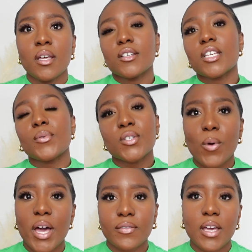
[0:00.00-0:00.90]
So I was
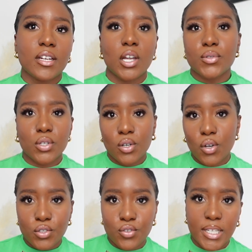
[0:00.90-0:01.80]
aware of that, and I was on a
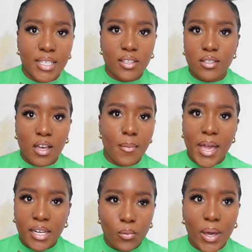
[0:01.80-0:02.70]
contract at the time
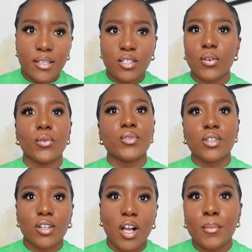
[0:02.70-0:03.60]
anyway, so it was
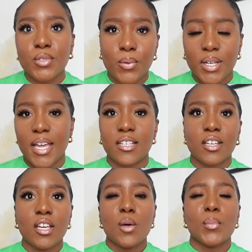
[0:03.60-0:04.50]
going to come to an end.
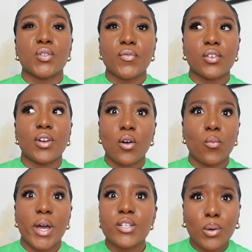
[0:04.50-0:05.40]
But I was figuring out,
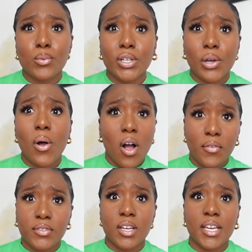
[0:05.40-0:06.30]
where do I want to go
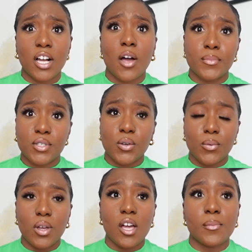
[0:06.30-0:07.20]
after it comes to
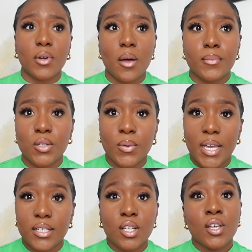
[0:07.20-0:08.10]
an
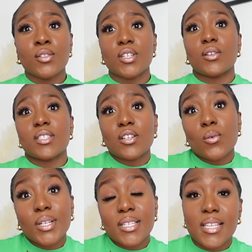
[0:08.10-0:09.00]
end? Do I still
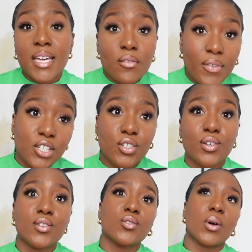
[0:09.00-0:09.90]
want to stay in
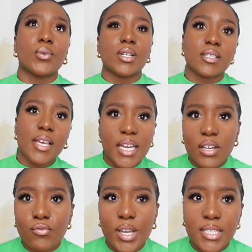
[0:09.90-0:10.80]
fashion? Do I want to stay
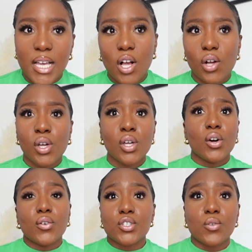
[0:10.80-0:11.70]
in retail?
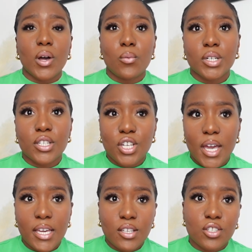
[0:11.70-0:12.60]
Or do I want to
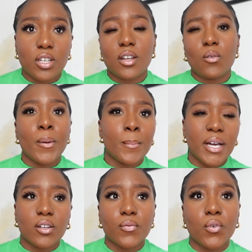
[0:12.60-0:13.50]
change? And I went
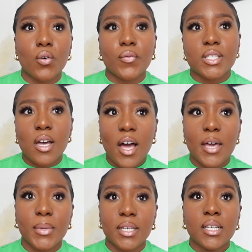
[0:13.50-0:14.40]
back and forth for
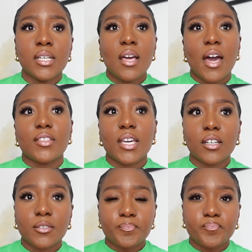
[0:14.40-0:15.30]
time, and I think